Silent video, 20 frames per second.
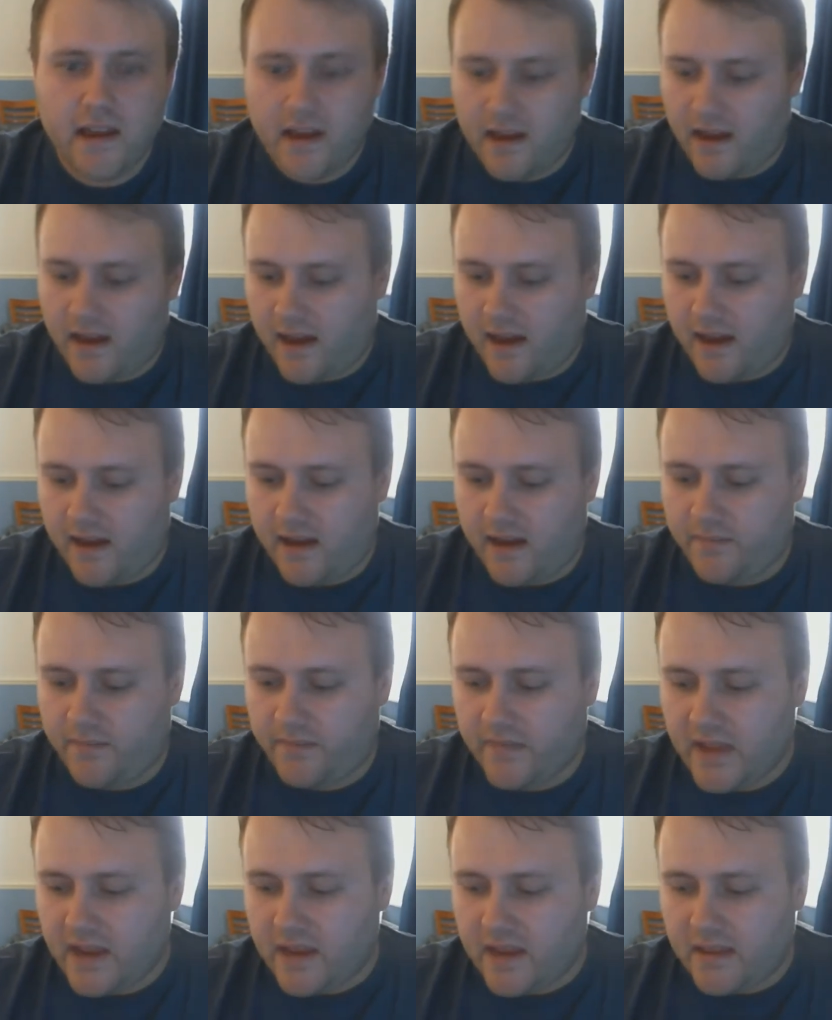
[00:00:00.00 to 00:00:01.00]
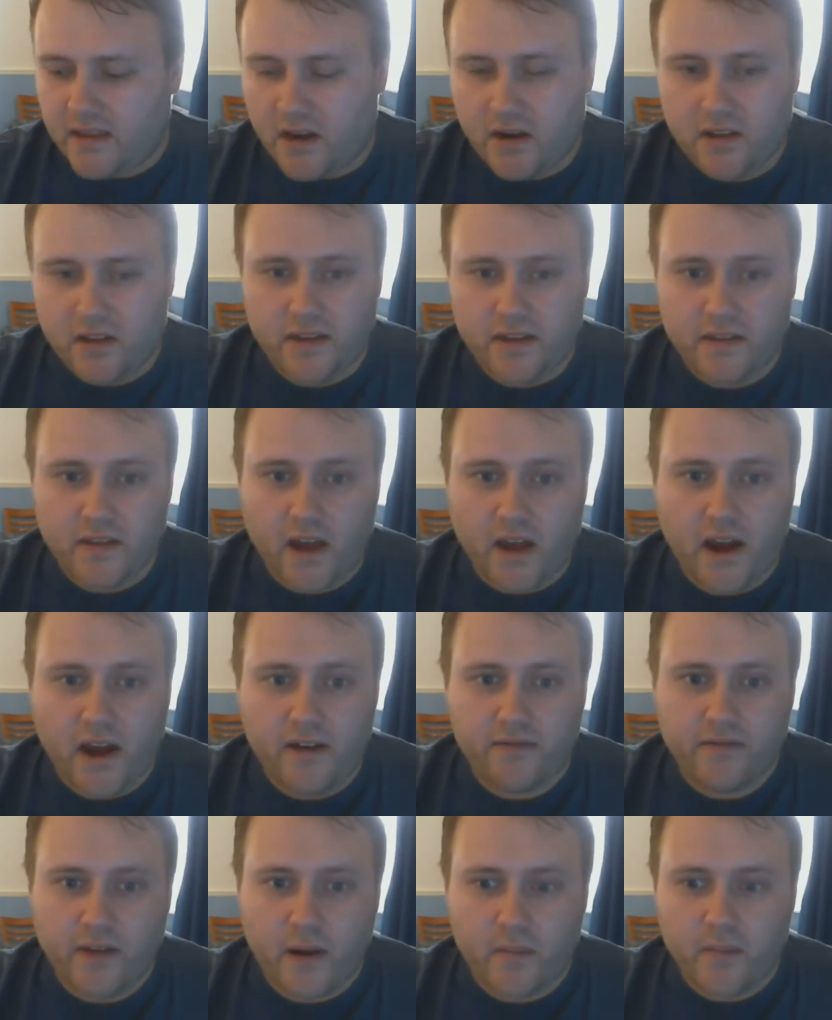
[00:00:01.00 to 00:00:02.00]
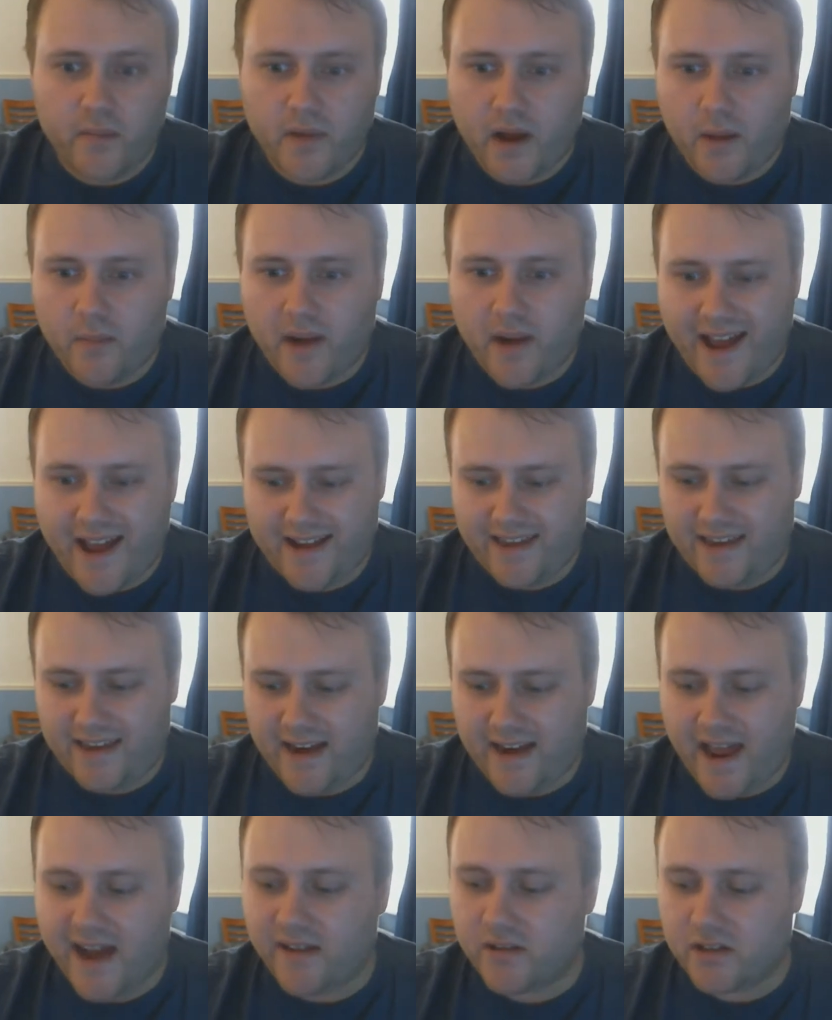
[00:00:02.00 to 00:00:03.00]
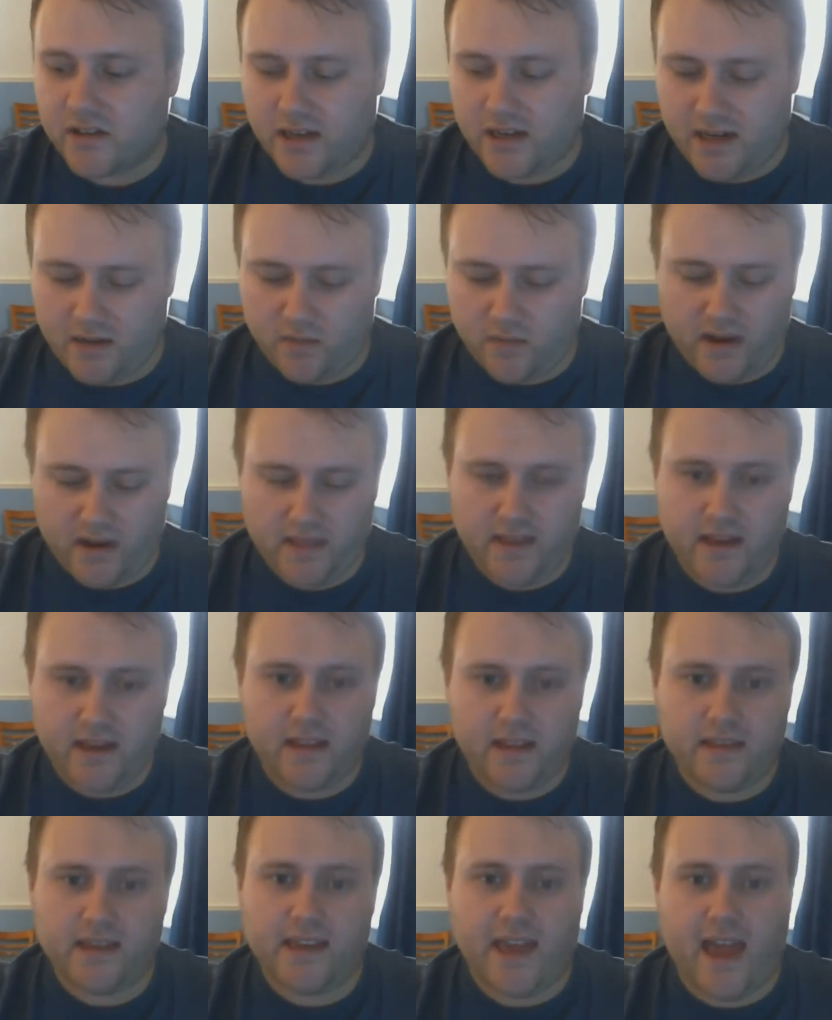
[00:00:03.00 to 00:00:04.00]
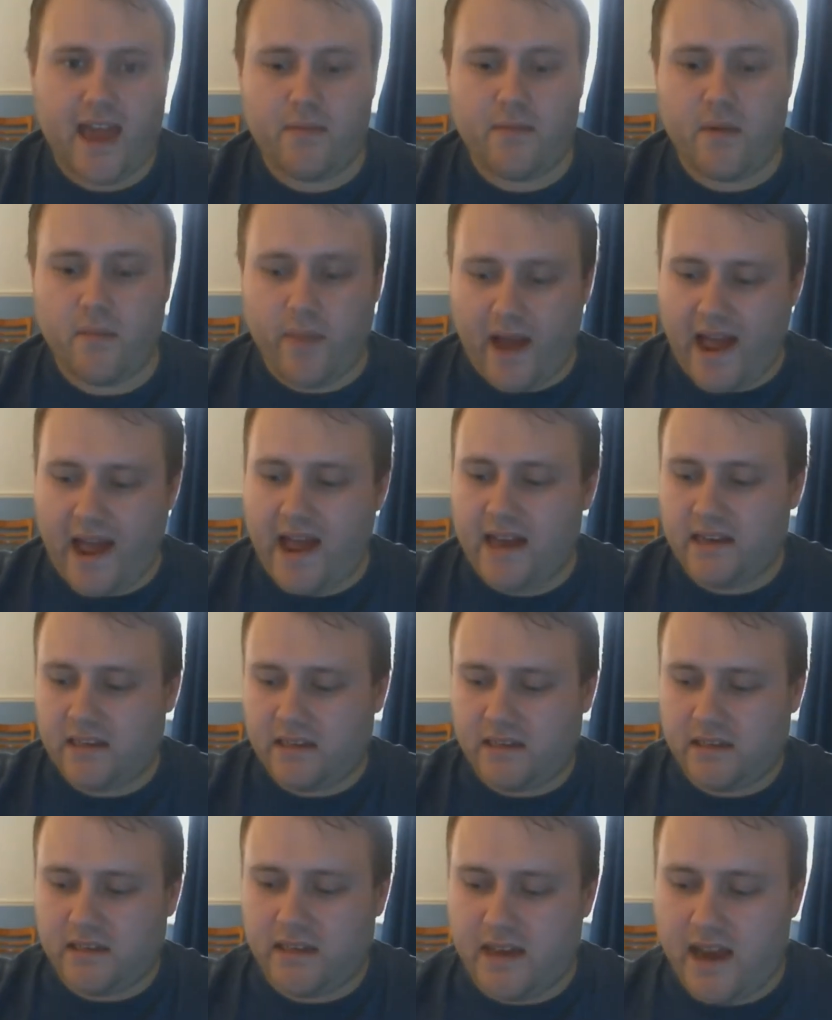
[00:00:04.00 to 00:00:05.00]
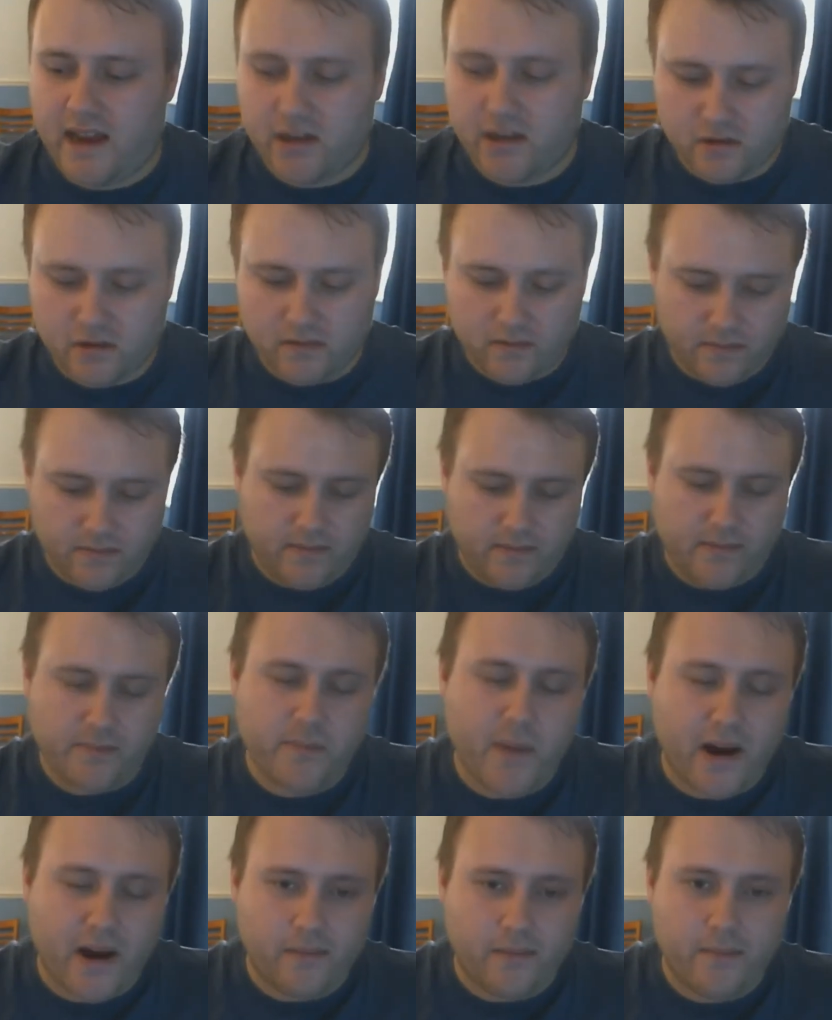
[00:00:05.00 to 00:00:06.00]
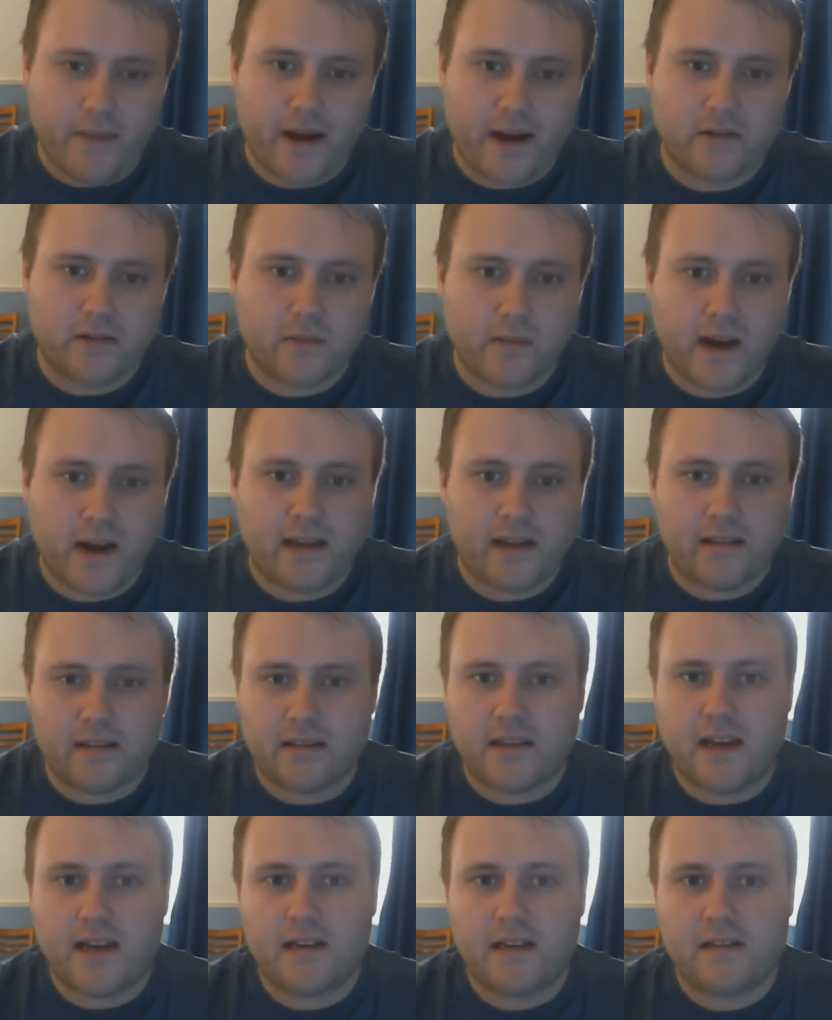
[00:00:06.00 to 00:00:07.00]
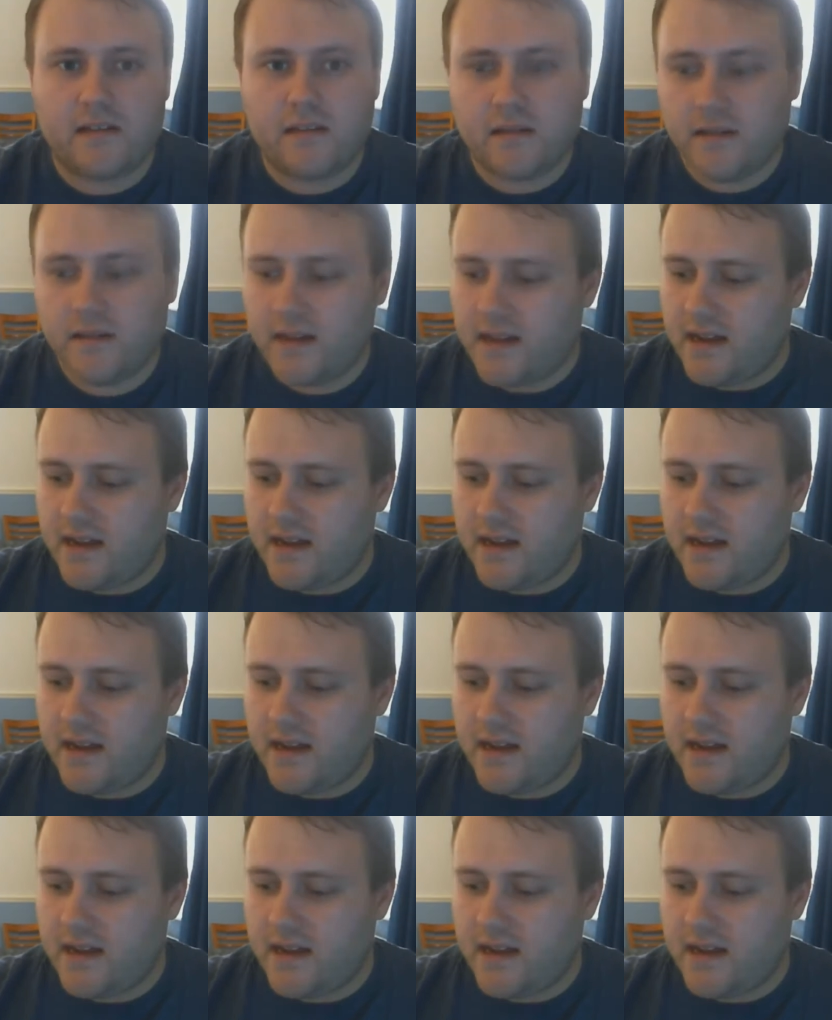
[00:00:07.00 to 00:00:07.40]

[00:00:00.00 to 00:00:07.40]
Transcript: Um, the only thing that I've, I'm, I'm lacking now is I need one of the, the gaming pads, the actual mouse mat things.